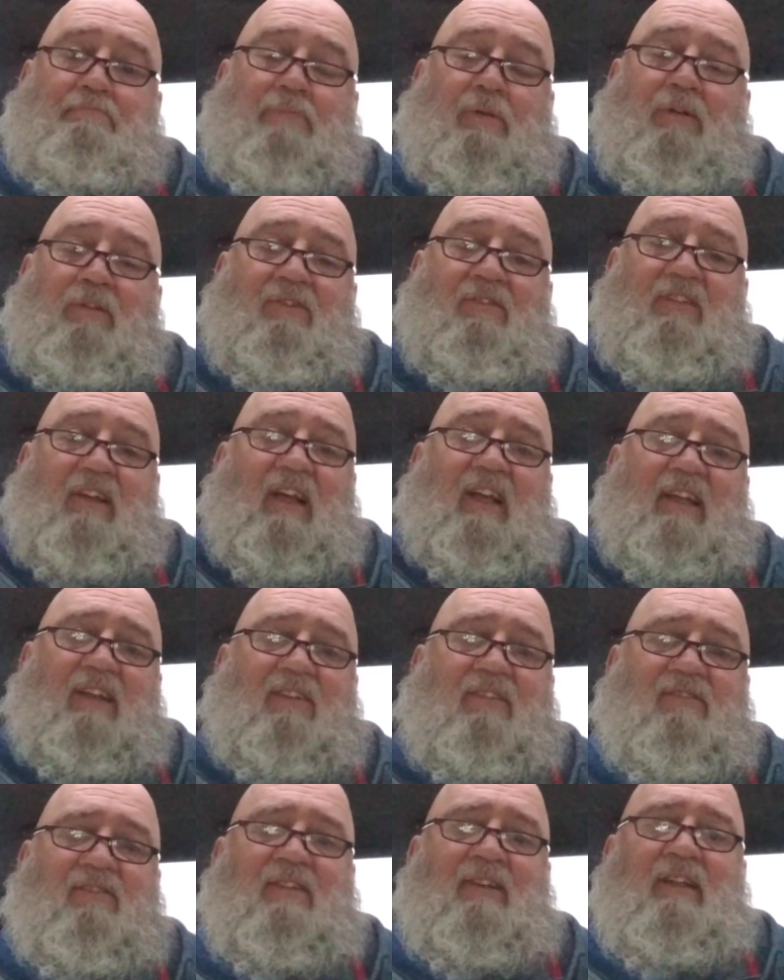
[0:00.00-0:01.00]

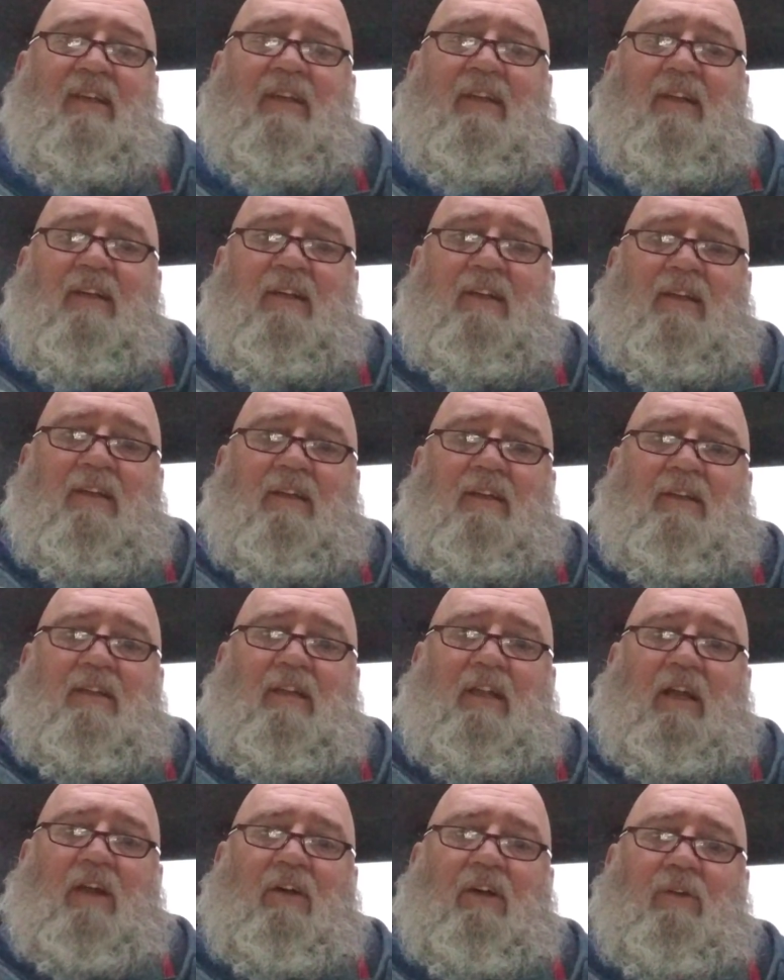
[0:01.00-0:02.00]
precise,
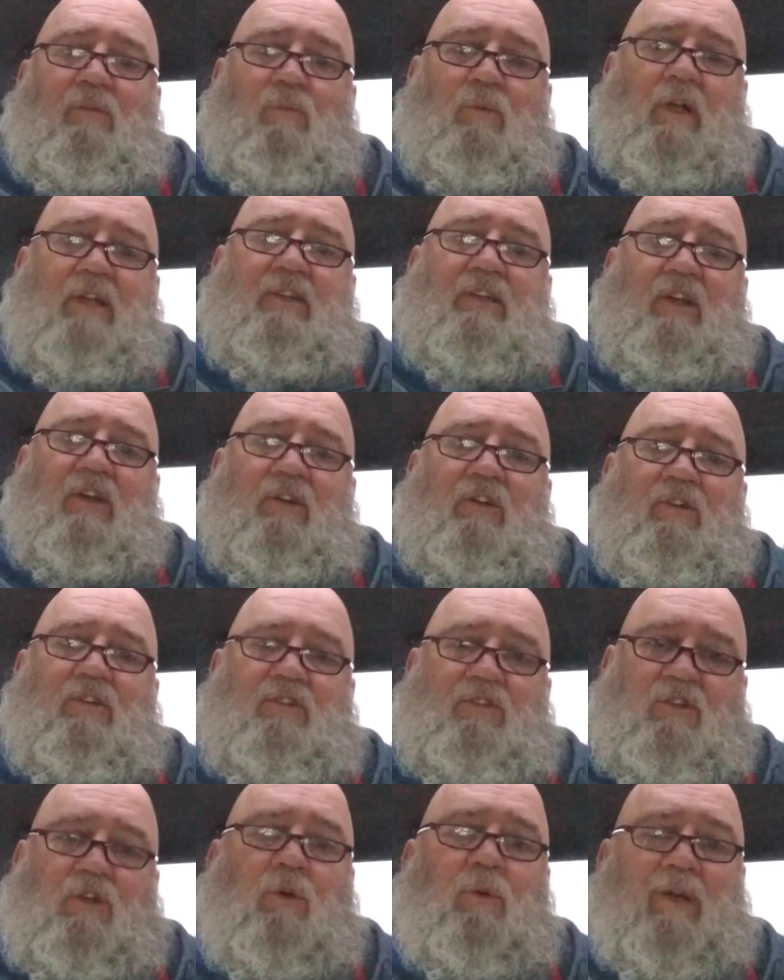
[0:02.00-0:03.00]
you know, and what they're
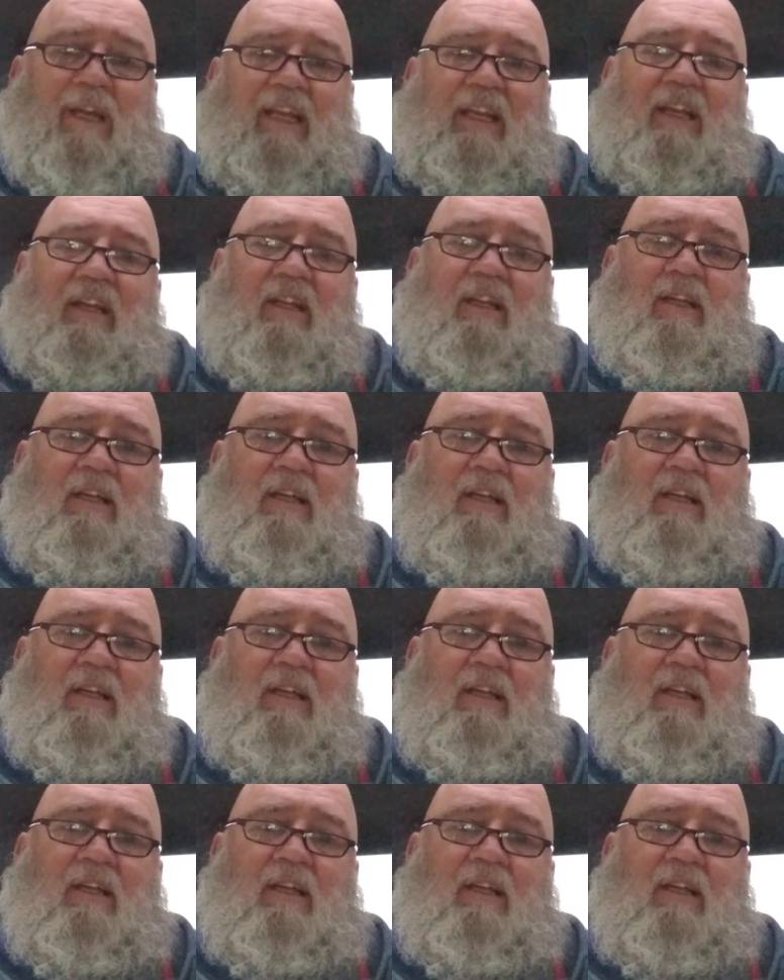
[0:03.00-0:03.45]
doing.